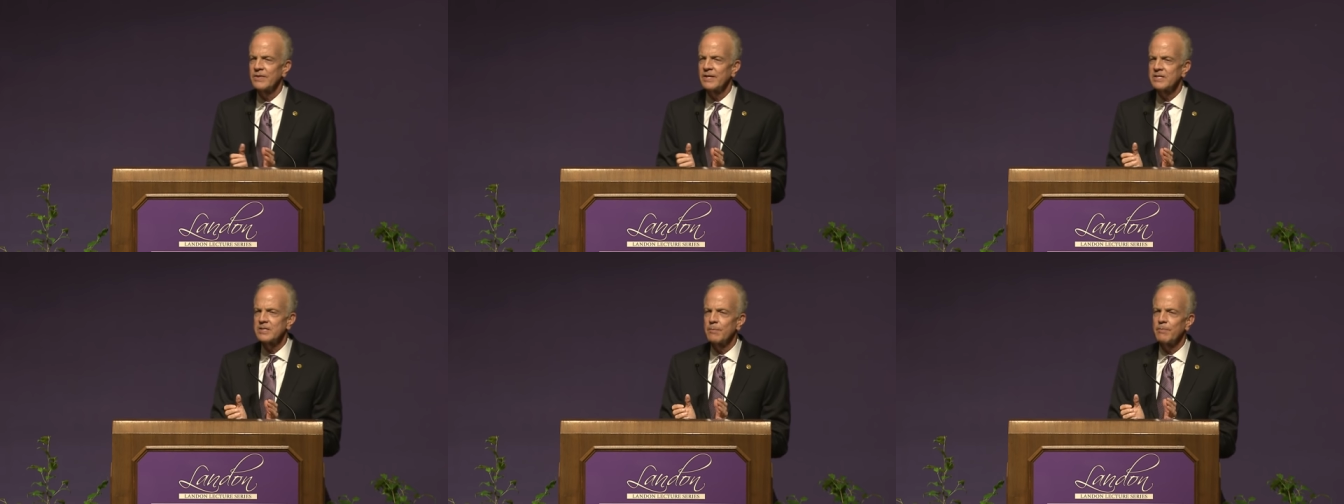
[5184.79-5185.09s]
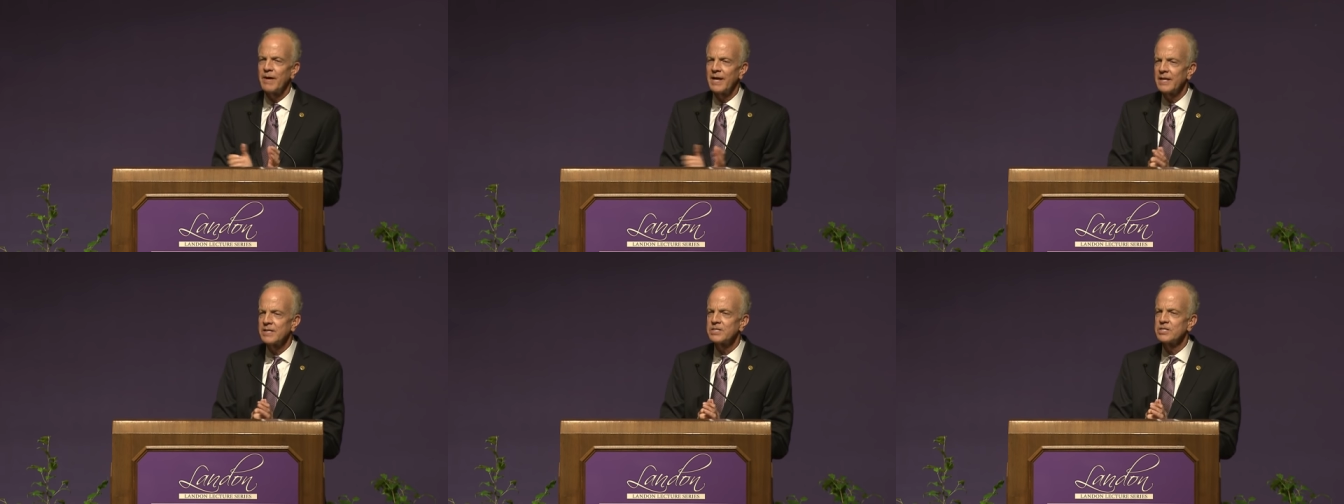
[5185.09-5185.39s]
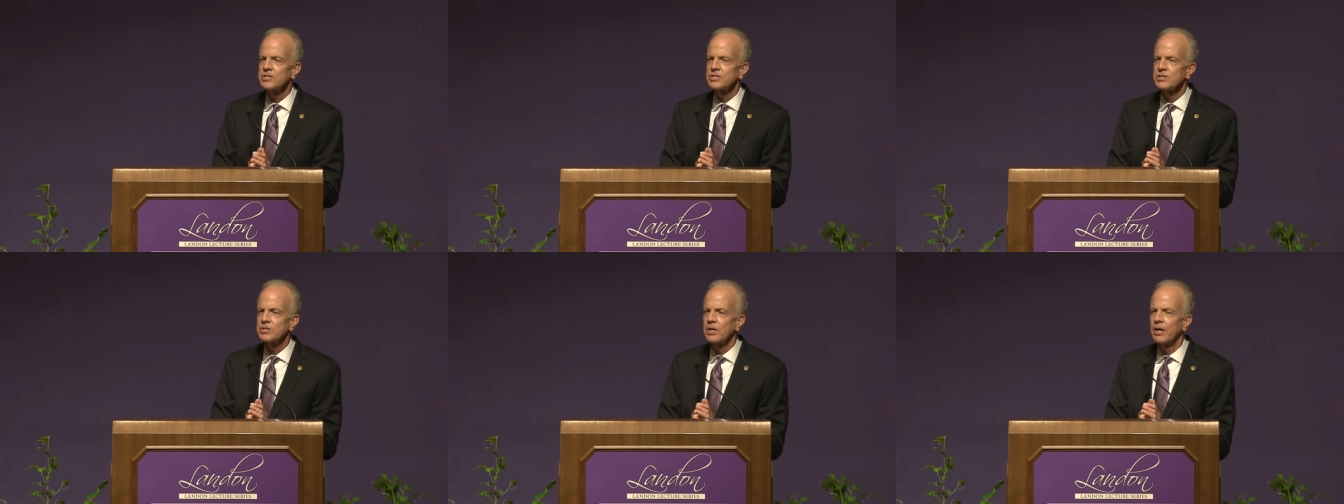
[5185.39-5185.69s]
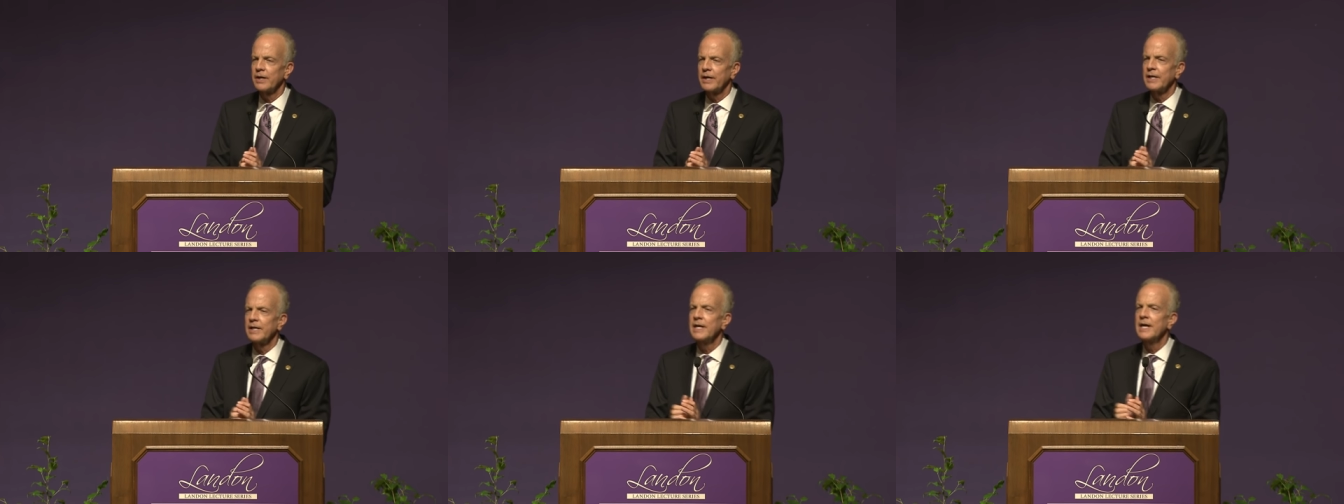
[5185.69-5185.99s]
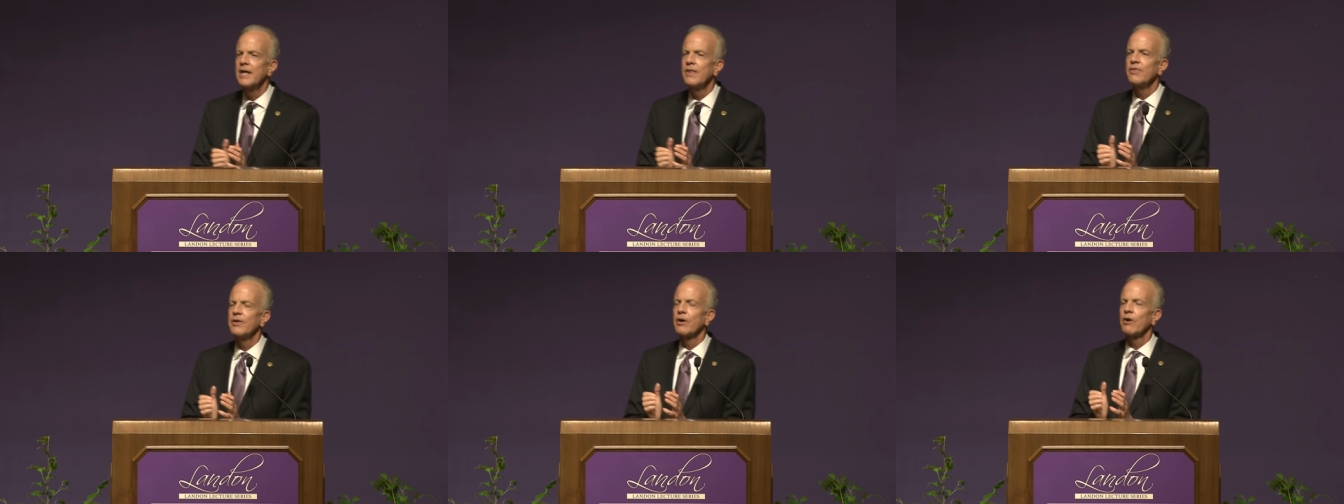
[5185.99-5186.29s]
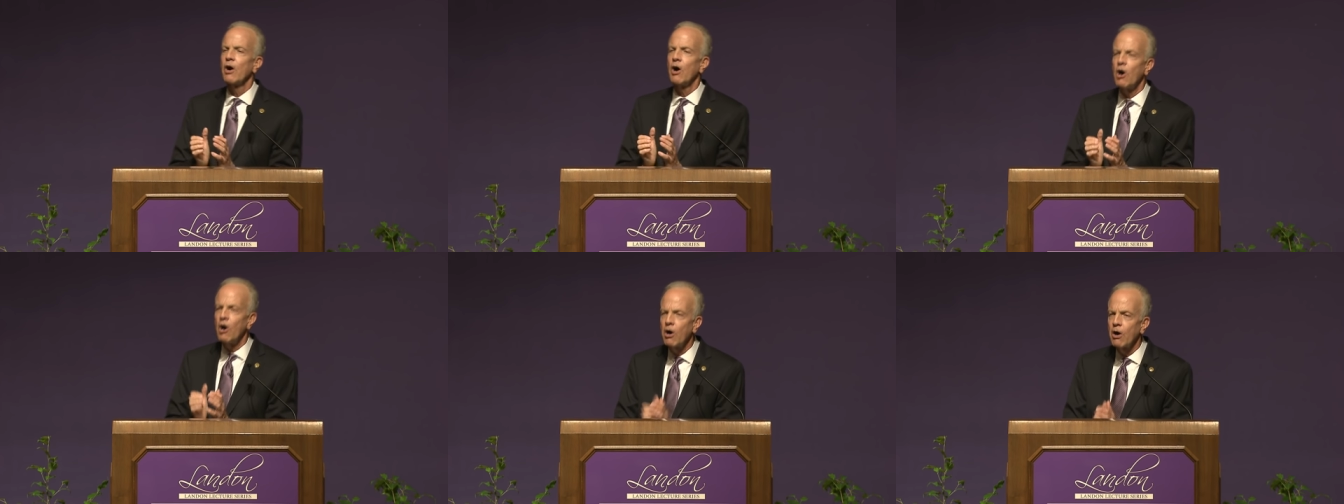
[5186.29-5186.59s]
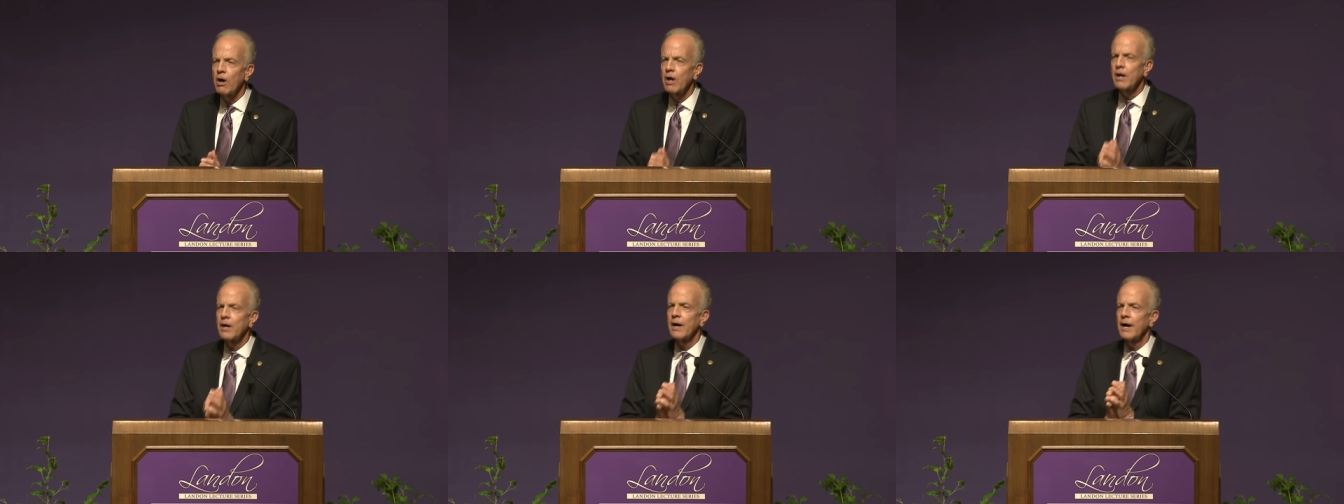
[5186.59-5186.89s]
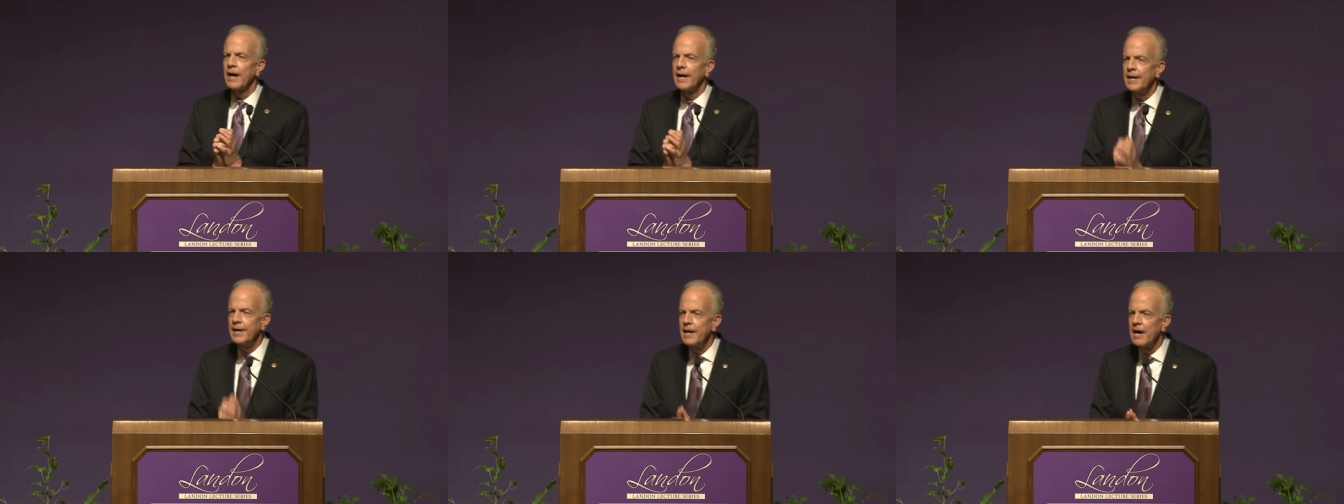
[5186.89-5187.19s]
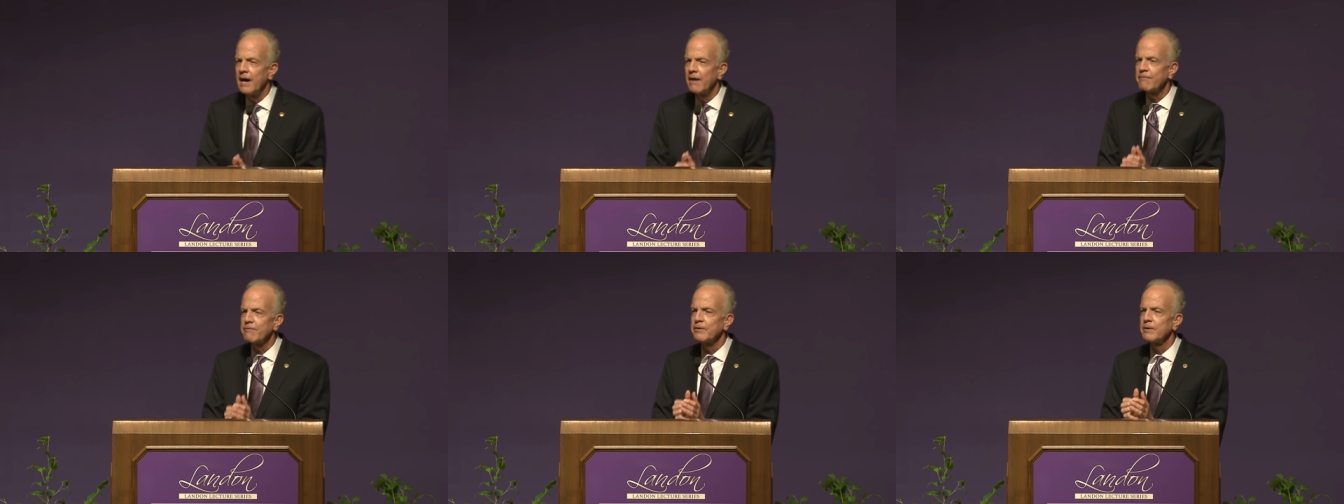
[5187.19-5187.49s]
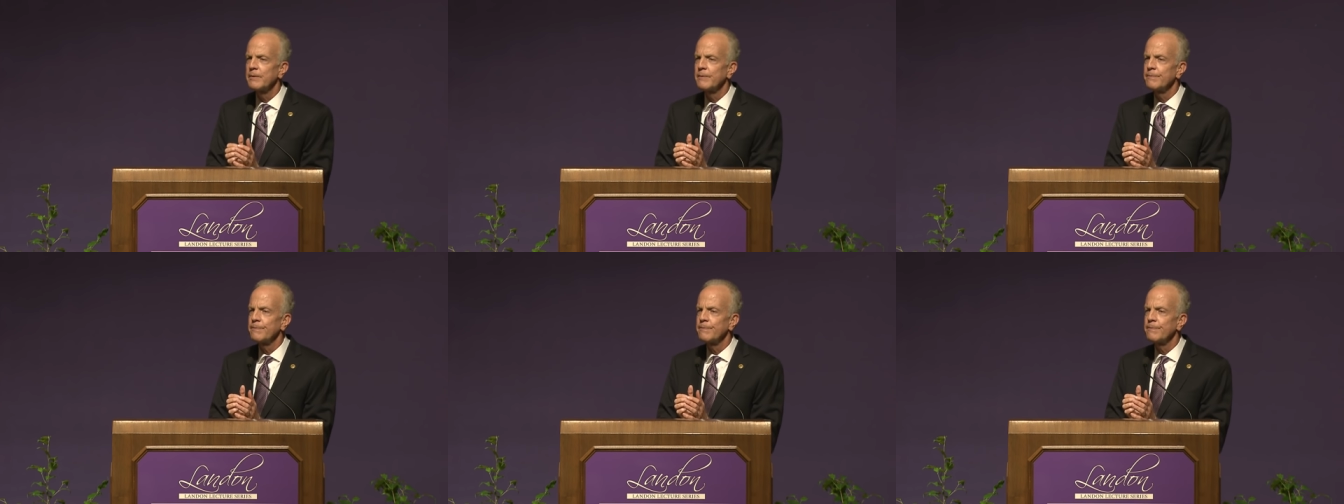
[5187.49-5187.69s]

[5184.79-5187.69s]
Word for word: that's a politician talking. There are enough